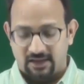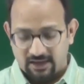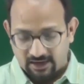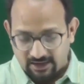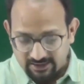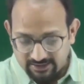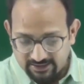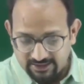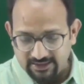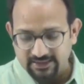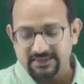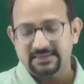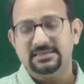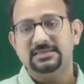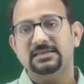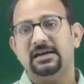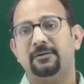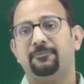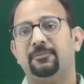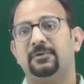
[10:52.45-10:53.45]
against
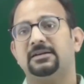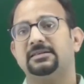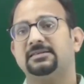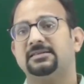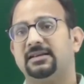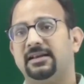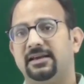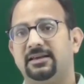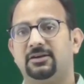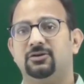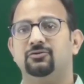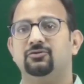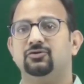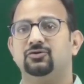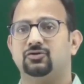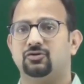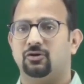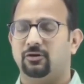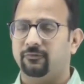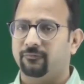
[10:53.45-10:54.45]
a person
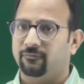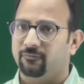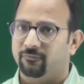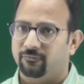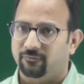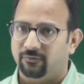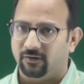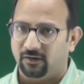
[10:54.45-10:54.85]
accused of